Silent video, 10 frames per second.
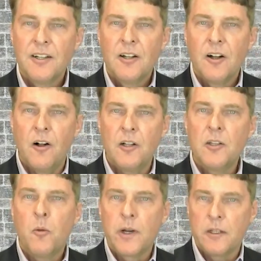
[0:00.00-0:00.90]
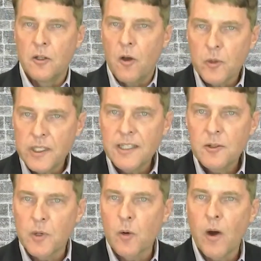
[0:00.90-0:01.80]
all while lowering
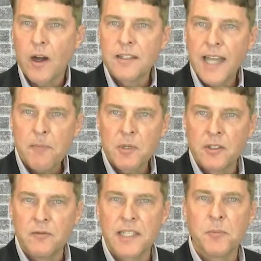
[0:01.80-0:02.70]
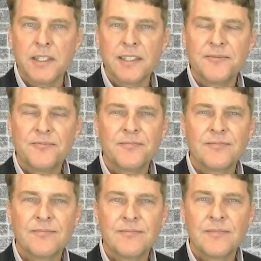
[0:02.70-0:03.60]
the required capital investment.
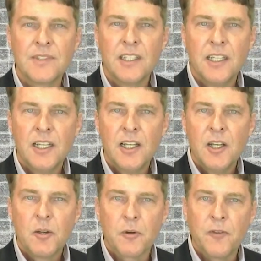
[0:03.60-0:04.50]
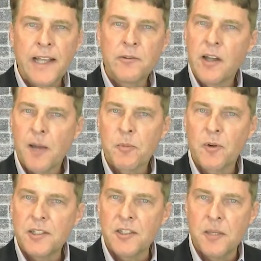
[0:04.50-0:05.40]
Refinery
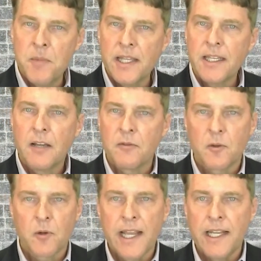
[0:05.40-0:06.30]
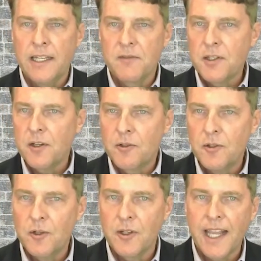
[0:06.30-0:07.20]
operations emit a variety of
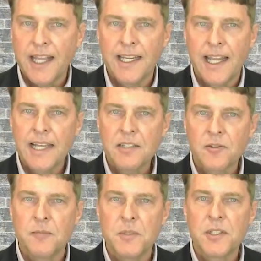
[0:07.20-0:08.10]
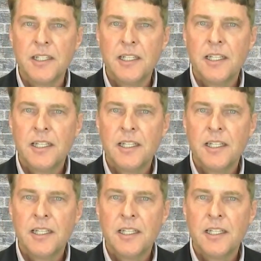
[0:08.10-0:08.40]
CO2-containing gas streams.